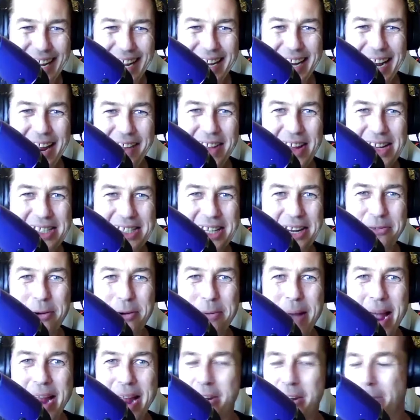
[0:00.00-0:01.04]
Yeah, that's it.
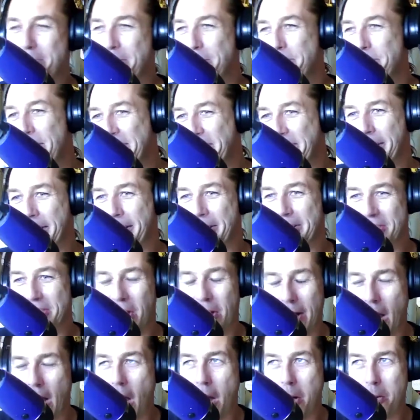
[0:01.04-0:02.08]
Remain optimistic, because
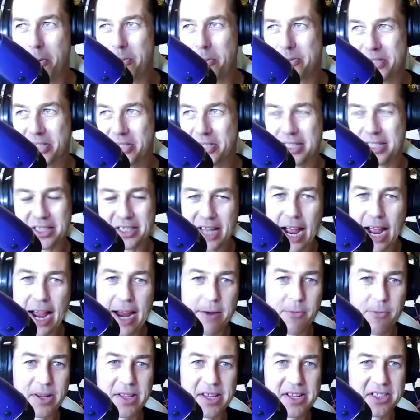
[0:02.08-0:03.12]
I was the
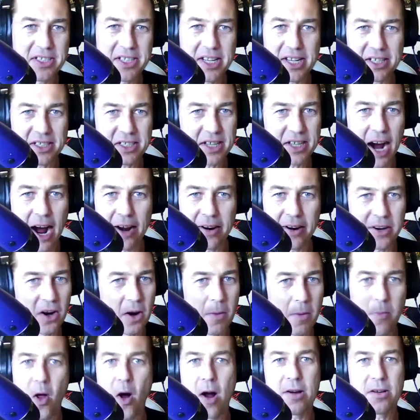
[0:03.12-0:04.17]
same when this year started.
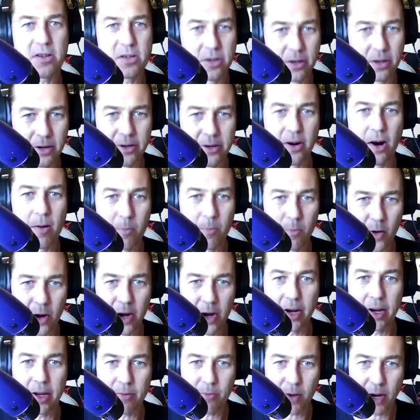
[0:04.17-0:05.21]
I'm like, dude, I'm
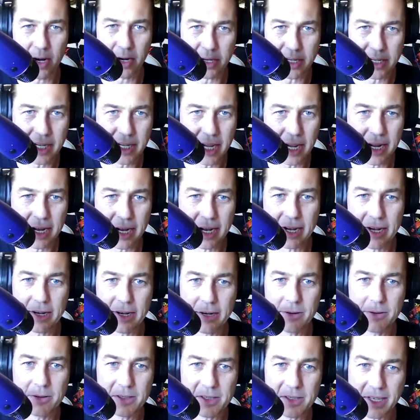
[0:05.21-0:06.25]
really, really
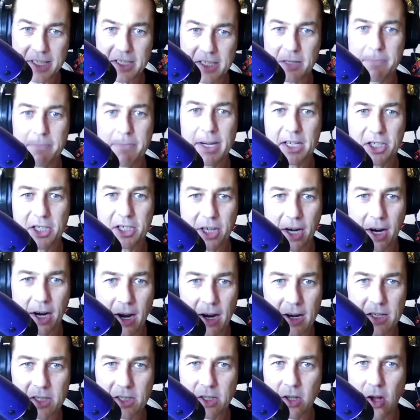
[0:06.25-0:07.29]
keen. I want to get some big shows.